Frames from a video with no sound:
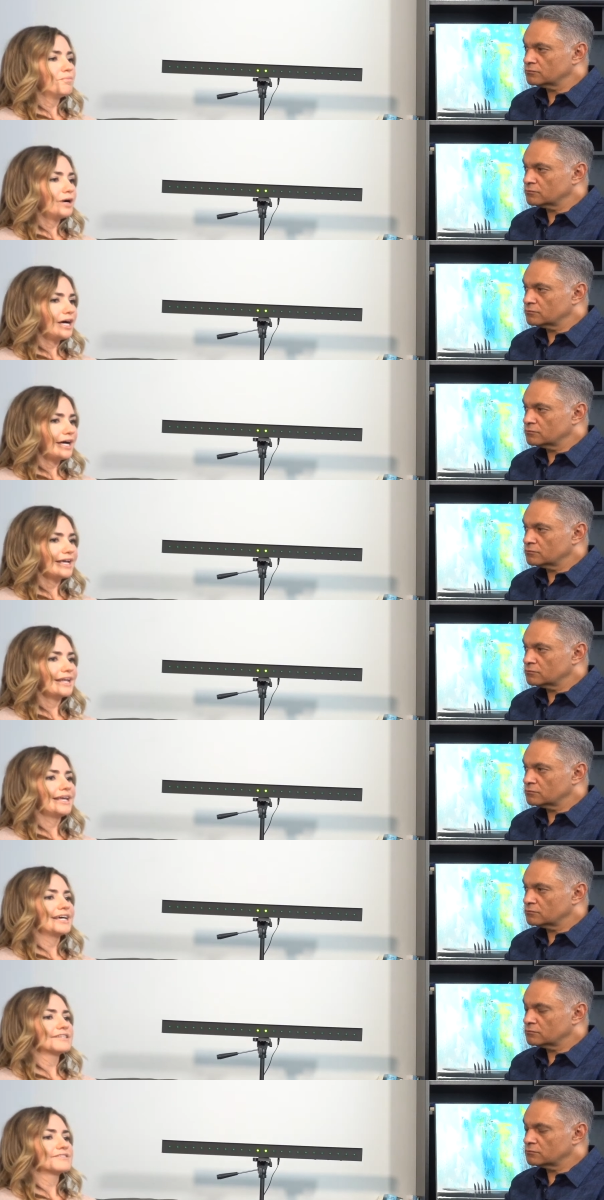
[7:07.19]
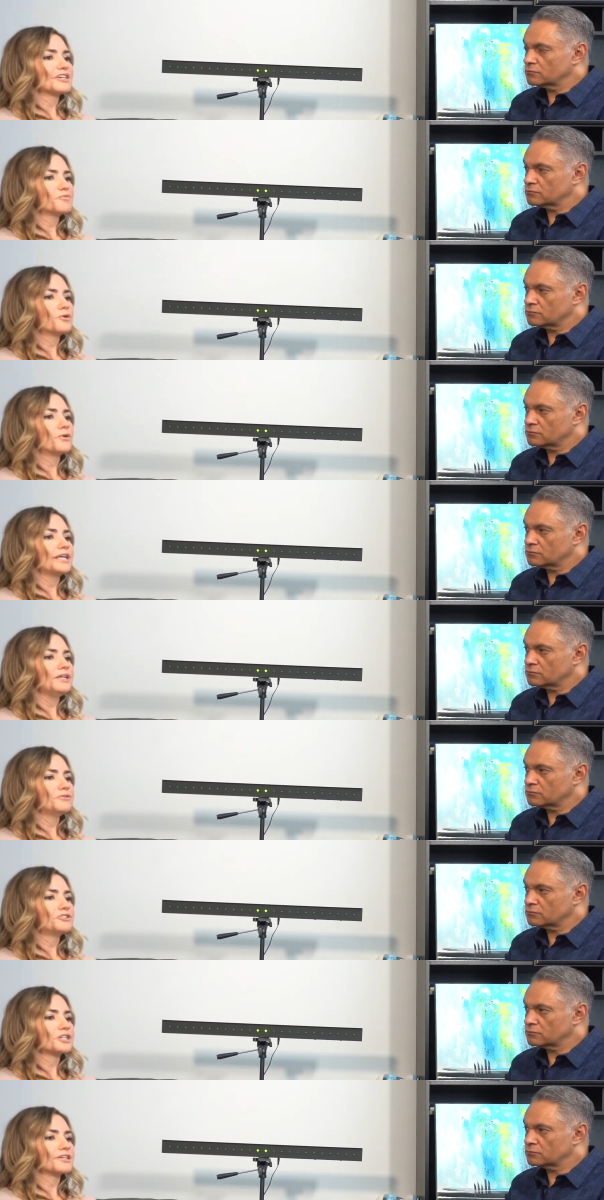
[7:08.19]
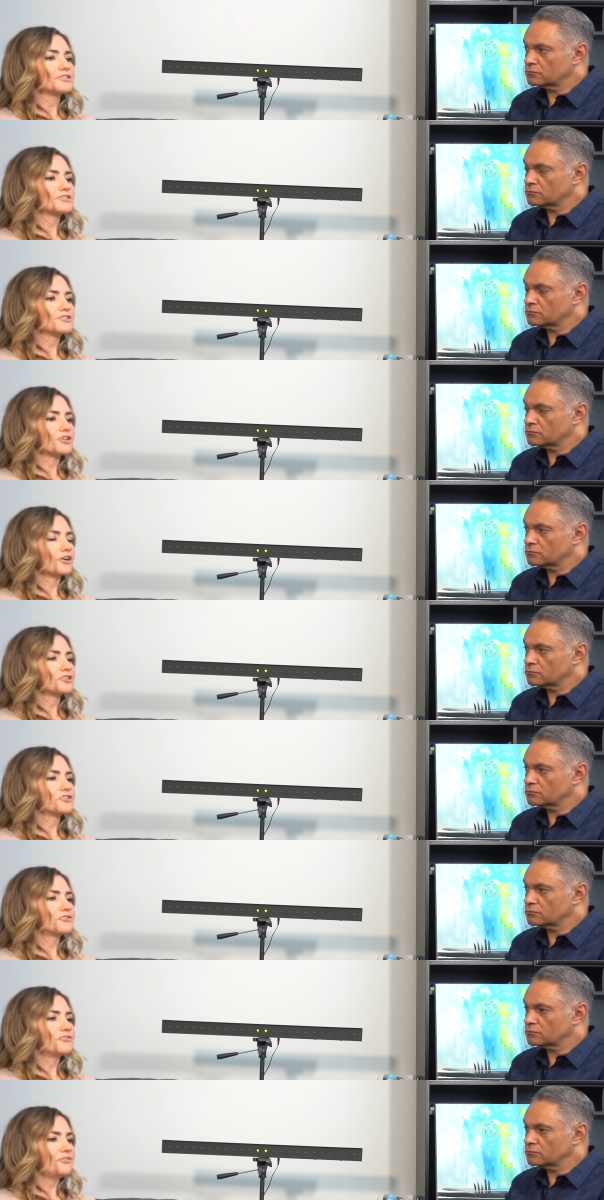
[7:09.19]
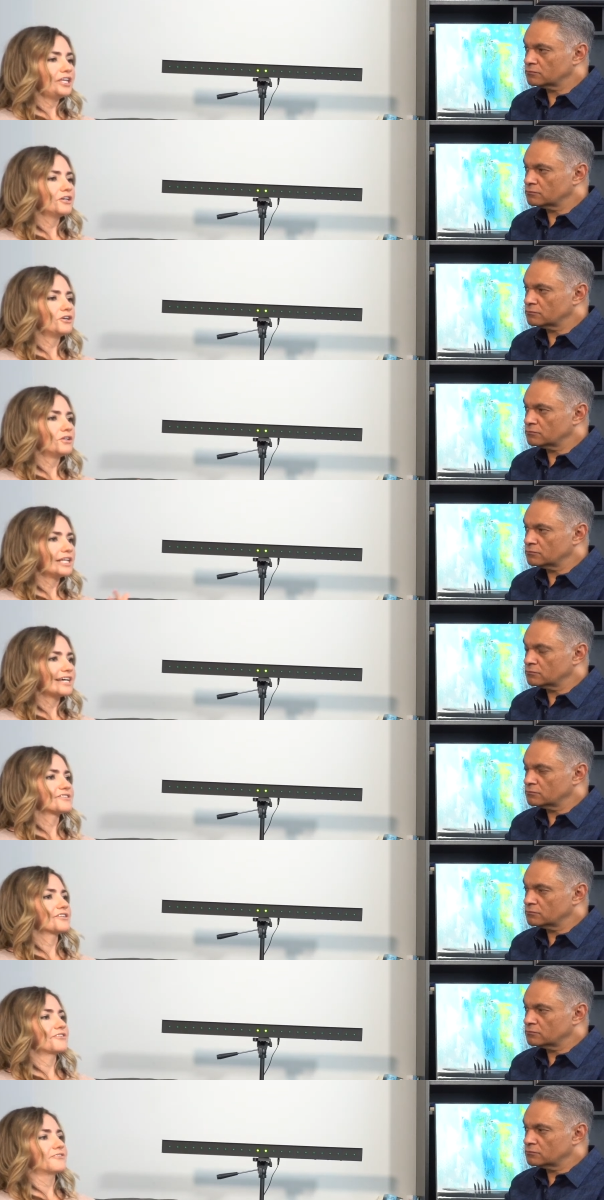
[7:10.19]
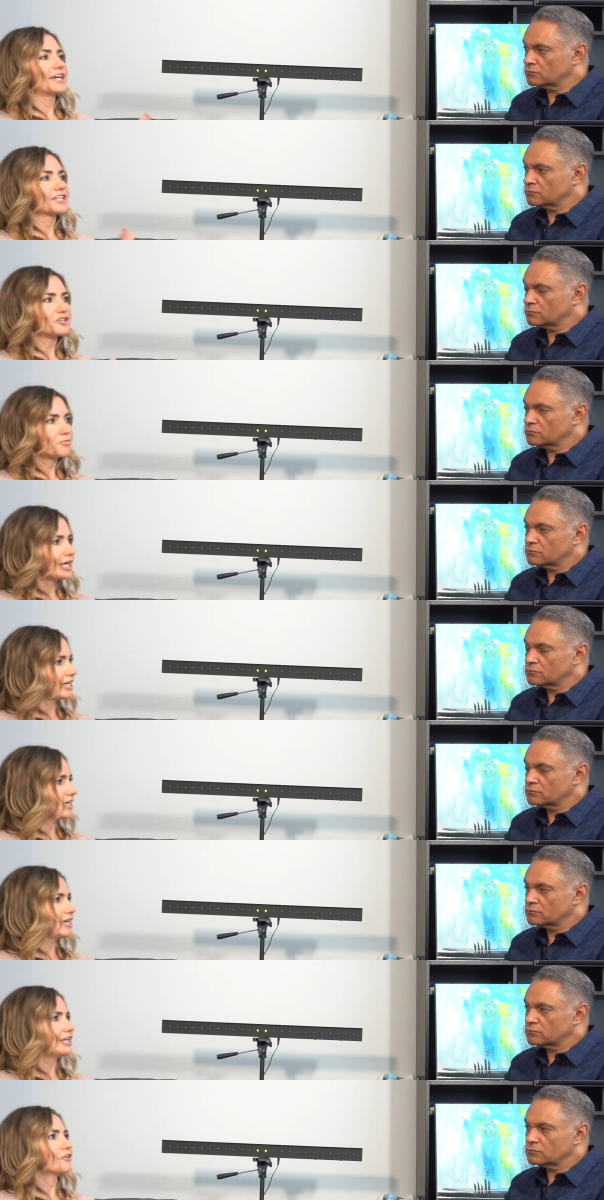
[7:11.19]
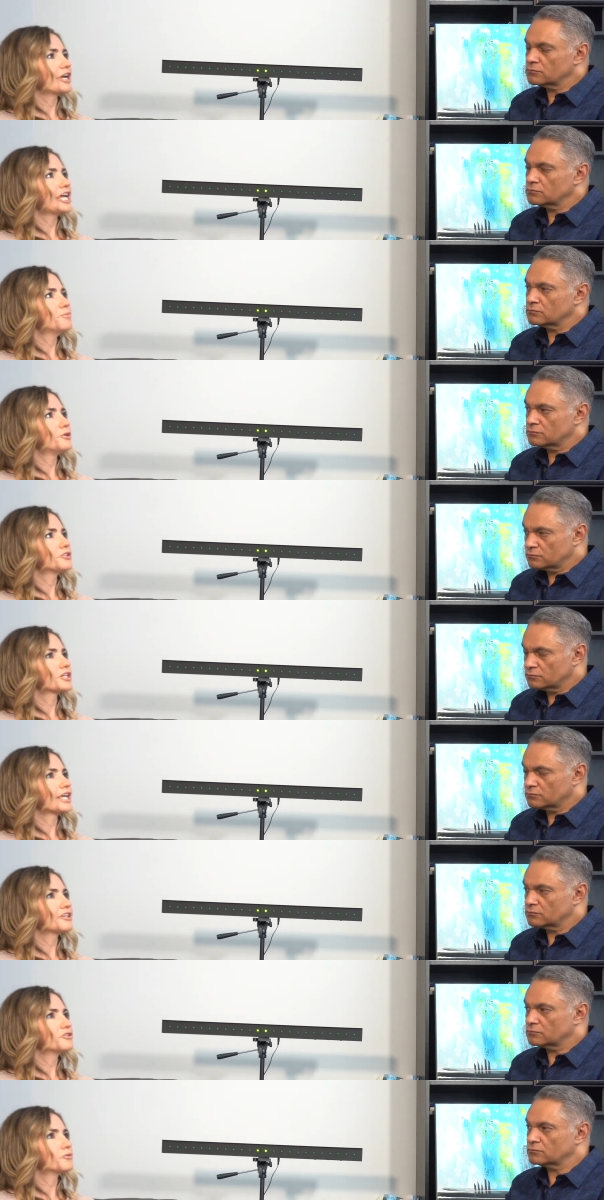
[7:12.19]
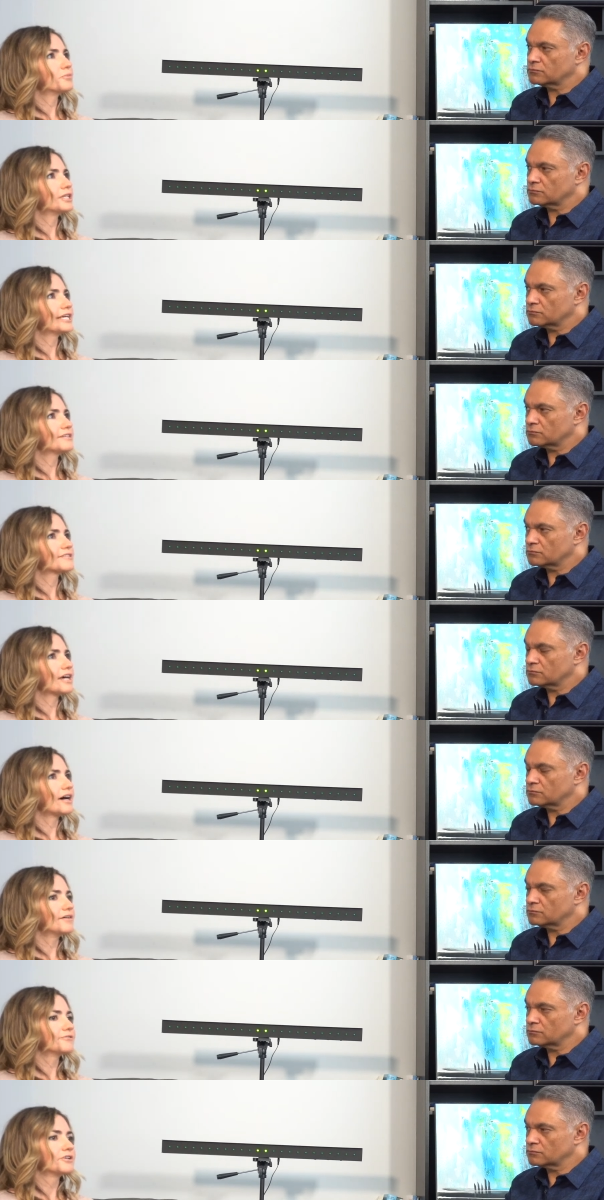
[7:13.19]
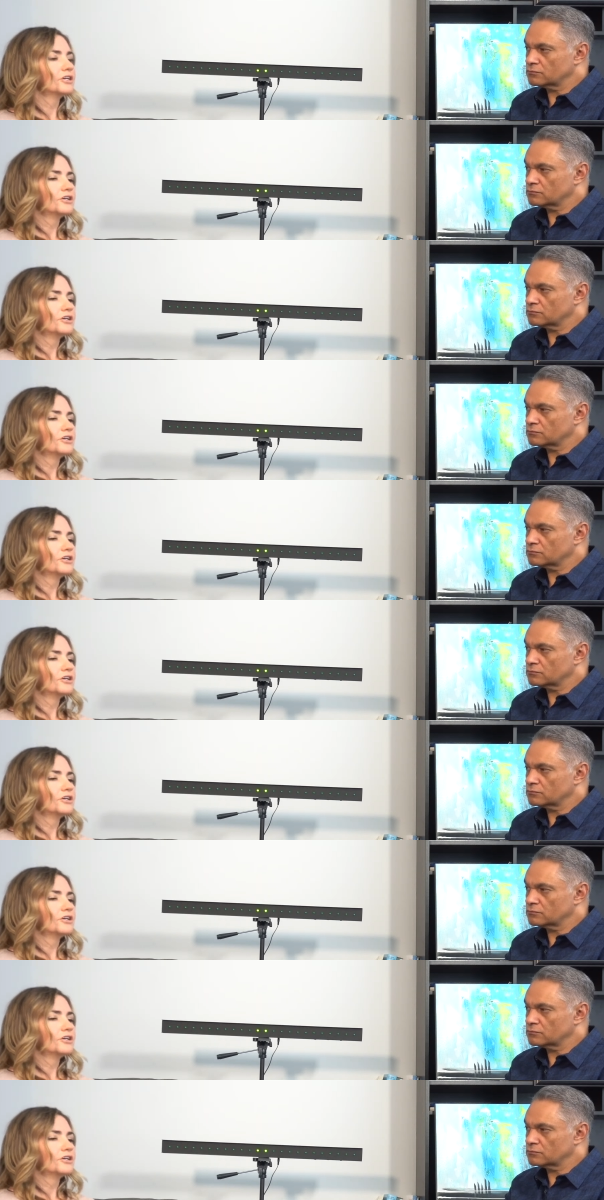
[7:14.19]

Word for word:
Speaker 1: But at some point, you just start to feel less affected by it, and you're able to get to a place of,